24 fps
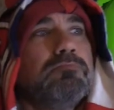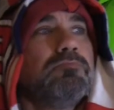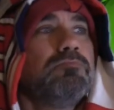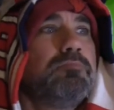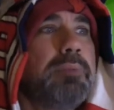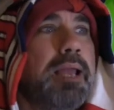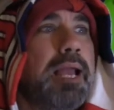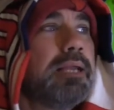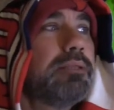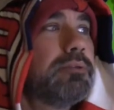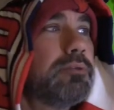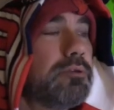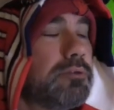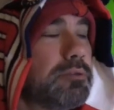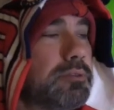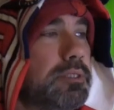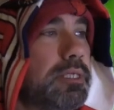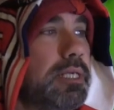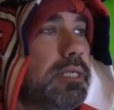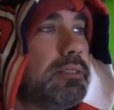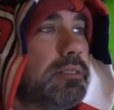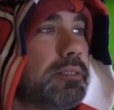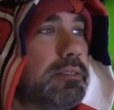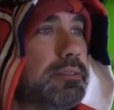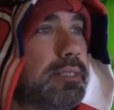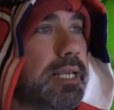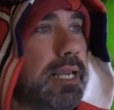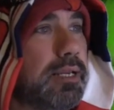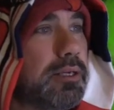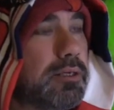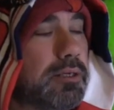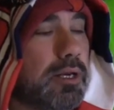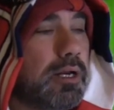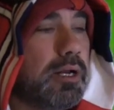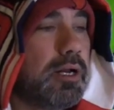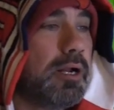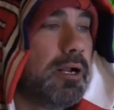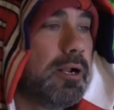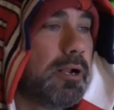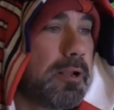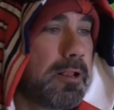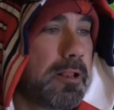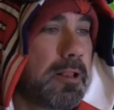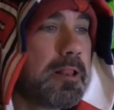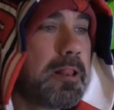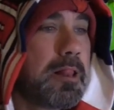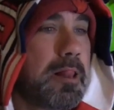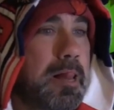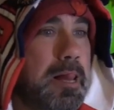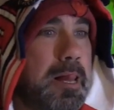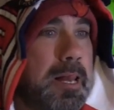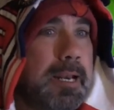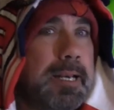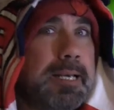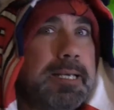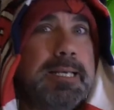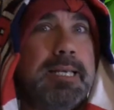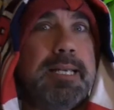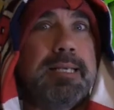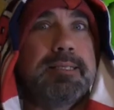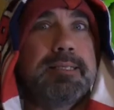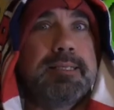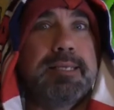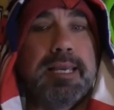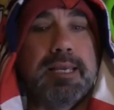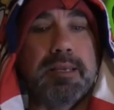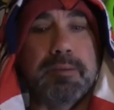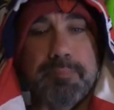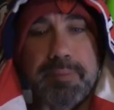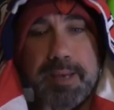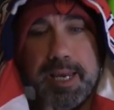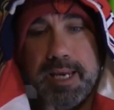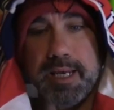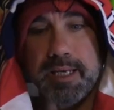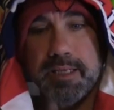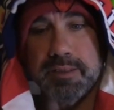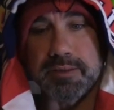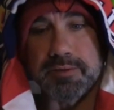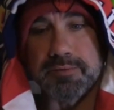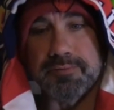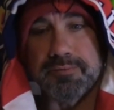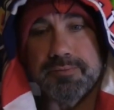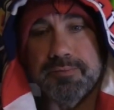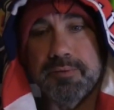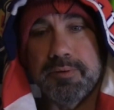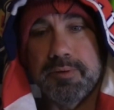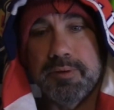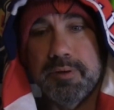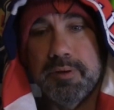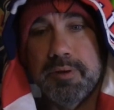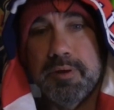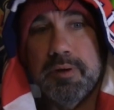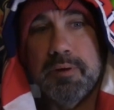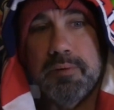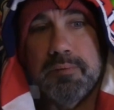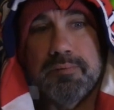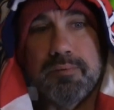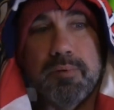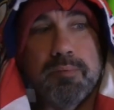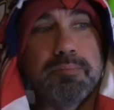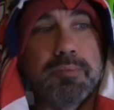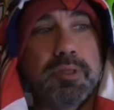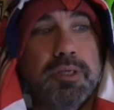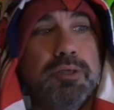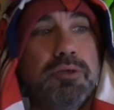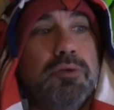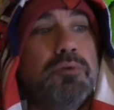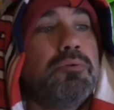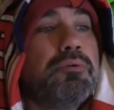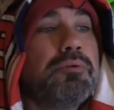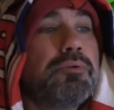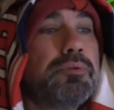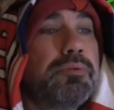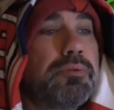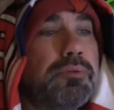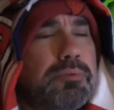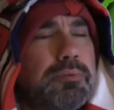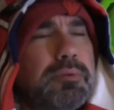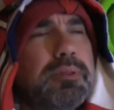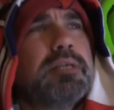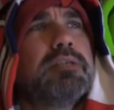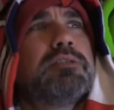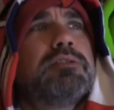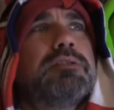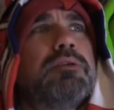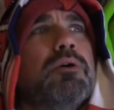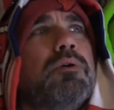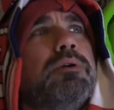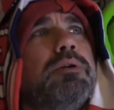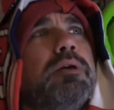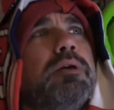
Panthers need to take a page from the youth. They're still